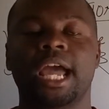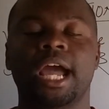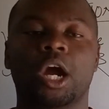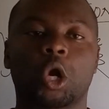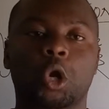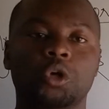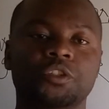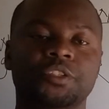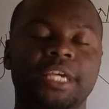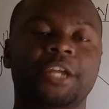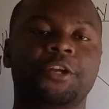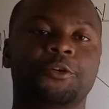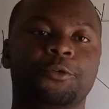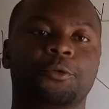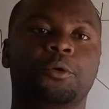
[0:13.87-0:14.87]
cosine
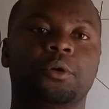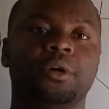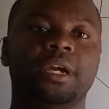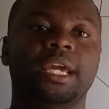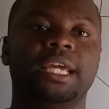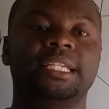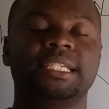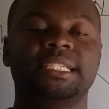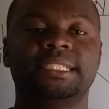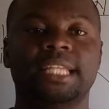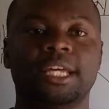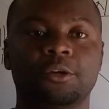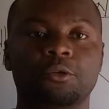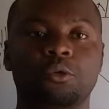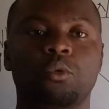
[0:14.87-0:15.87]
rule, it is the
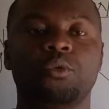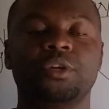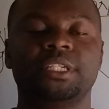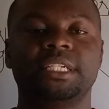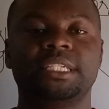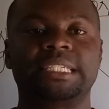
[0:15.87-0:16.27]
rule which is